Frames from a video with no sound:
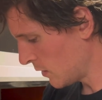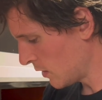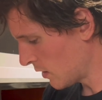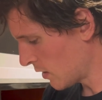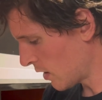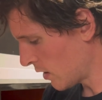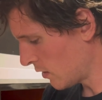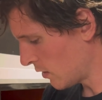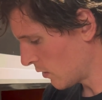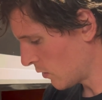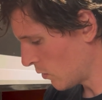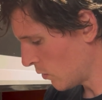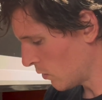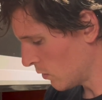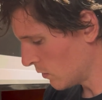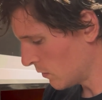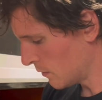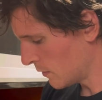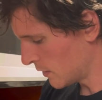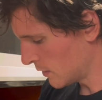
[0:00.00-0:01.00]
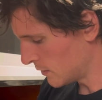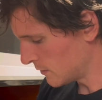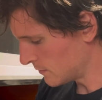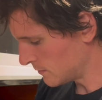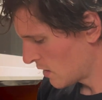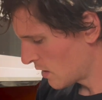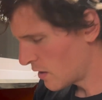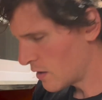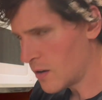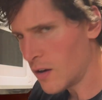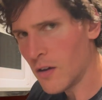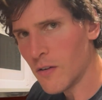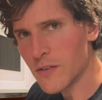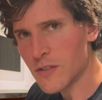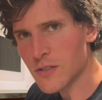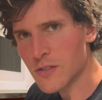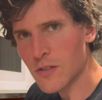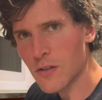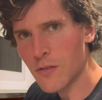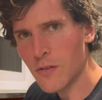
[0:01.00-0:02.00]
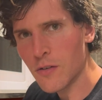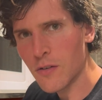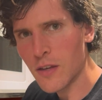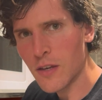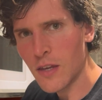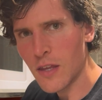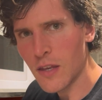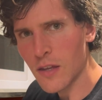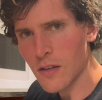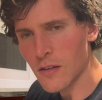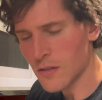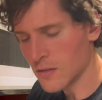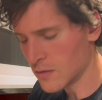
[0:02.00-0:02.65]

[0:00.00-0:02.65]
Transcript: kind of cool, but I don't know. I just don't really need it.